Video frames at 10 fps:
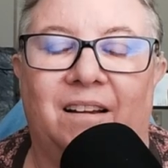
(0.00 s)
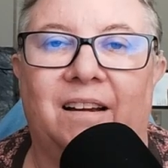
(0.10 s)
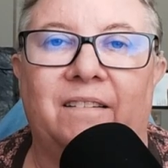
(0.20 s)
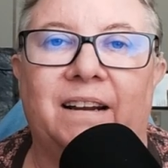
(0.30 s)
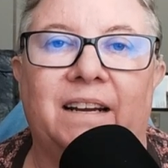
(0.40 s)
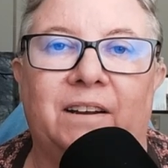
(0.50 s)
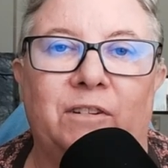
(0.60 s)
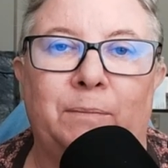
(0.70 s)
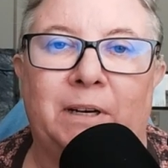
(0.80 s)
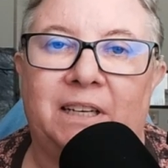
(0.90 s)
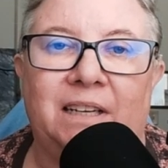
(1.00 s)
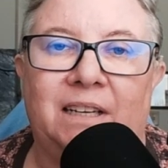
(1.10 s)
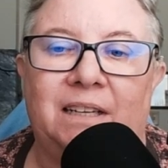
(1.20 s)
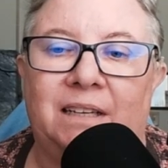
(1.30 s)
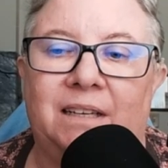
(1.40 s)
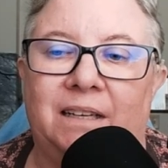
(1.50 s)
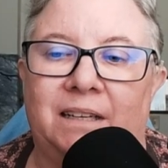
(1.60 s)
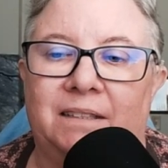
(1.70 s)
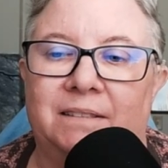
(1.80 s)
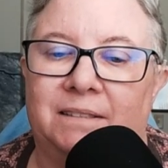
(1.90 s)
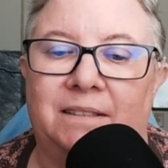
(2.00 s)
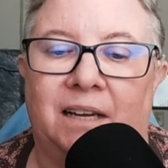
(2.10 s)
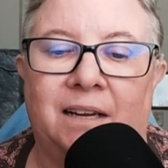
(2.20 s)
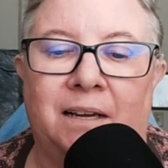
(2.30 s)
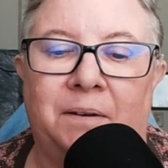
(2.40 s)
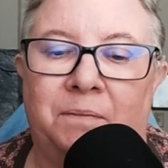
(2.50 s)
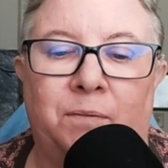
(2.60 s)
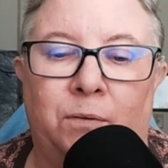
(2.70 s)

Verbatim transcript: All right, everybody, it is time